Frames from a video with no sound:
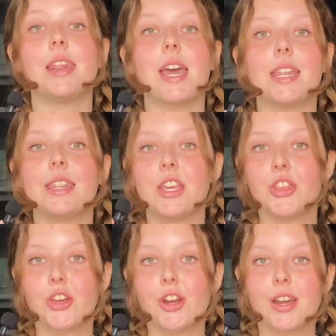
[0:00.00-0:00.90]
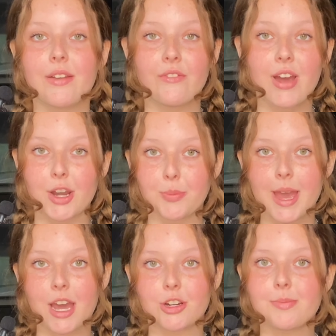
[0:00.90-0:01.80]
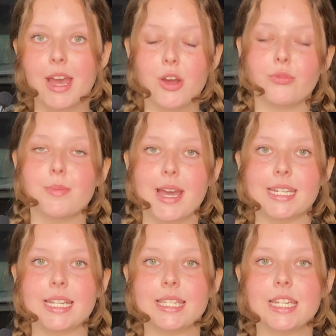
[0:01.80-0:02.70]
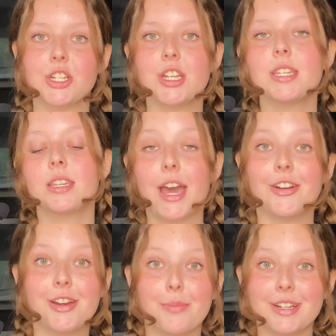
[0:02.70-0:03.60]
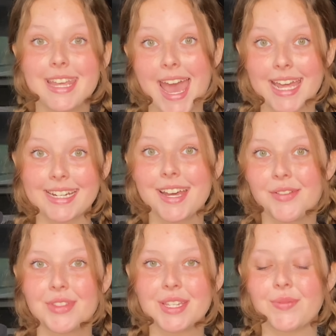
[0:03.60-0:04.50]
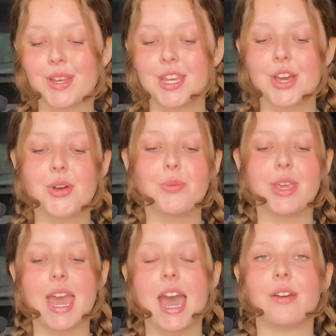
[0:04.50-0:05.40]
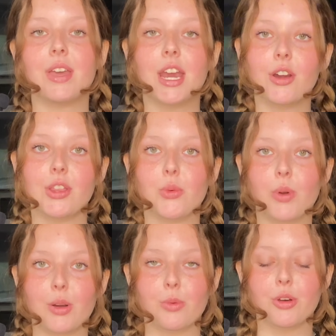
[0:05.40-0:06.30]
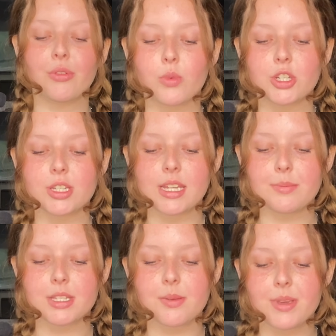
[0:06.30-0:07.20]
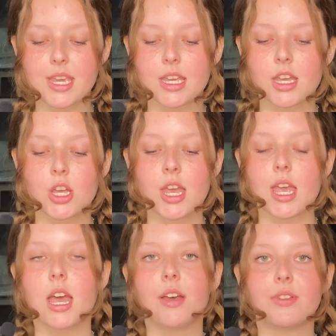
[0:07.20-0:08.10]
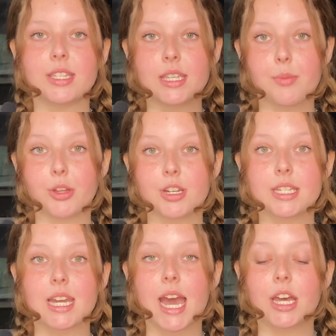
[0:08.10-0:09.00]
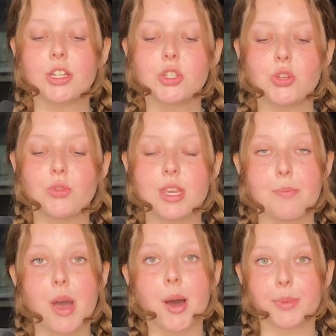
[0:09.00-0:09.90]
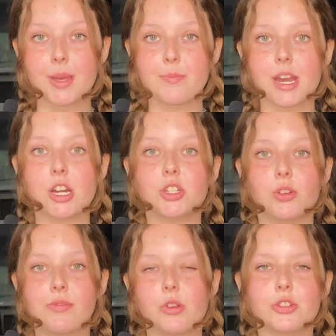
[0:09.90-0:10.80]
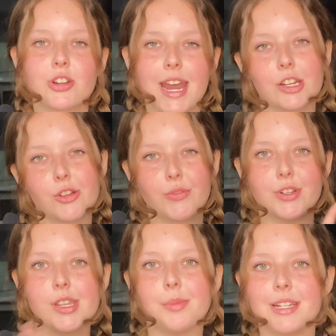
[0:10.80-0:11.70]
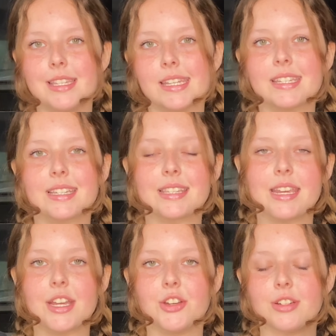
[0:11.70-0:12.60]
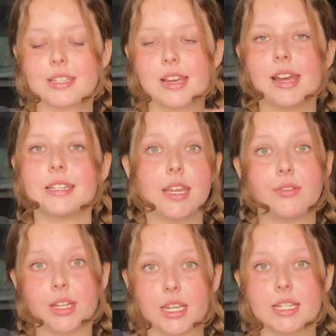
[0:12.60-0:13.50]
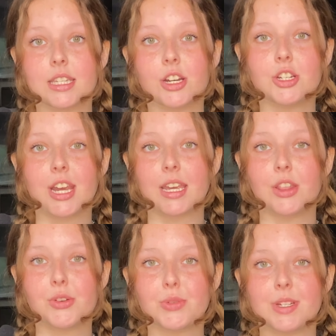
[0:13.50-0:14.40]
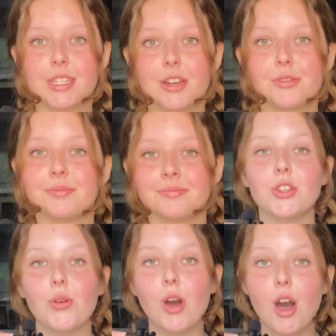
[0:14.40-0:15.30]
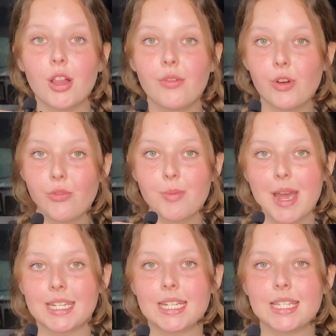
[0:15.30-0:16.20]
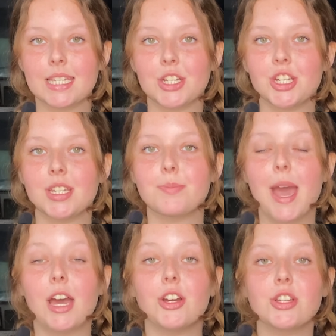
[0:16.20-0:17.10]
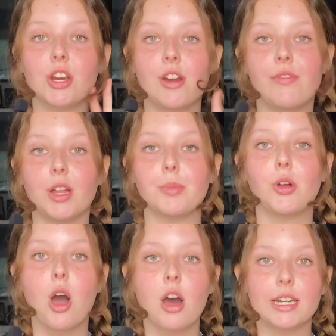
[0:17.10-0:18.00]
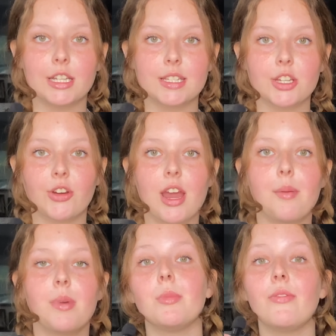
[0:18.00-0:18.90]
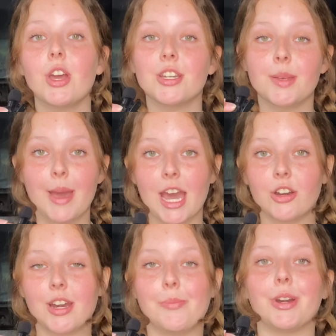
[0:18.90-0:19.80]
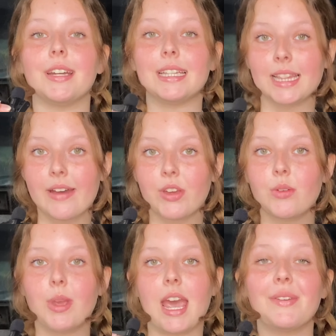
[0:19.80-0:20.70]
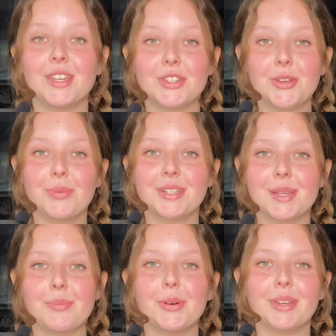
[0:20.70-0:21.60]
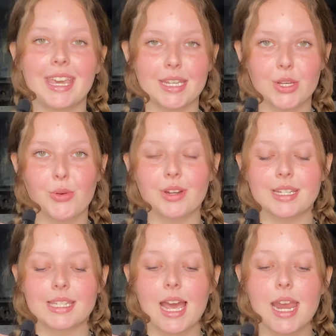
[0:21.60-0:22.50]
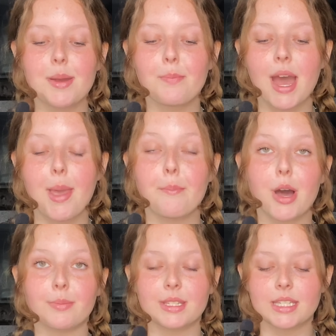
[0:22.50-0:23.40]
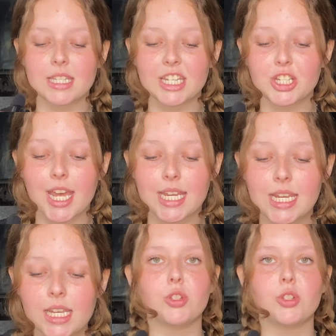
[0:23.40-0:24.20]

And then the third and final pattern by Over My Dead Stitches, pattern number 10 of this video, we have Harry the Werewolf, which seems to be of a similar style to the pumpkin bear. So if you're trying to look for some consistency in your designs, definitely consider checking those ones out. So all of Over My Dead Stitches patterns are available on Instagram. Moving on to pattern number 11, we have the super simple candy corn design by Mom Stitchetti.